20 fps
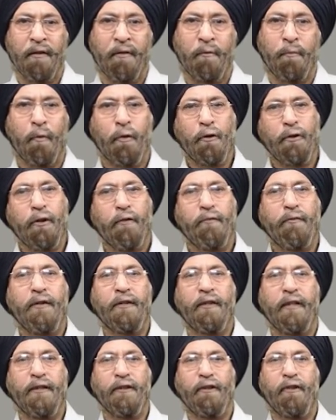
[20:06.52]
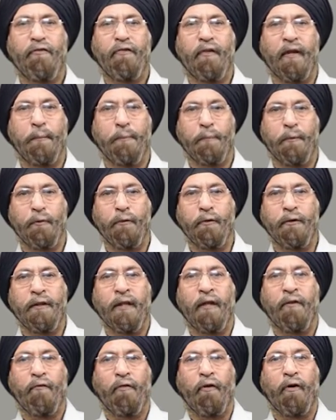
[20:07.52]
Most of the drugs of abuse
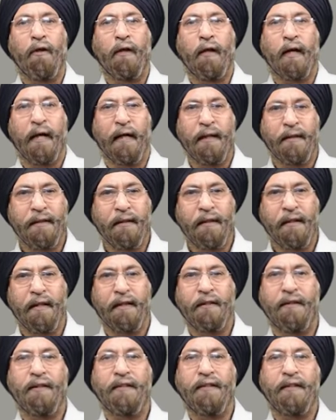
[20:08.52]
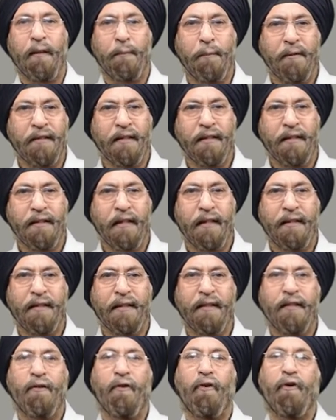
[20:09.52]
fall either under
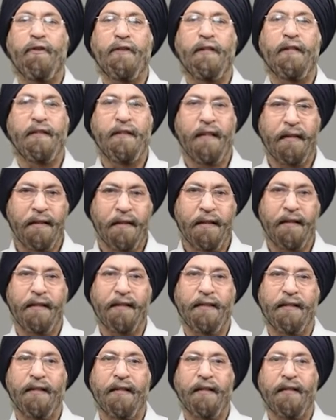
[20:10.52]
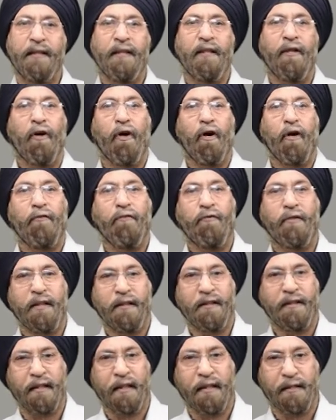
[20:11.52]
semi-synthetic or synthetic category of
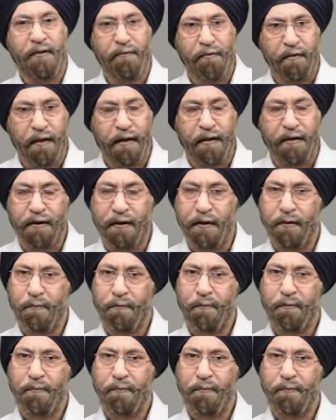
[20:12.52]
drugs classification.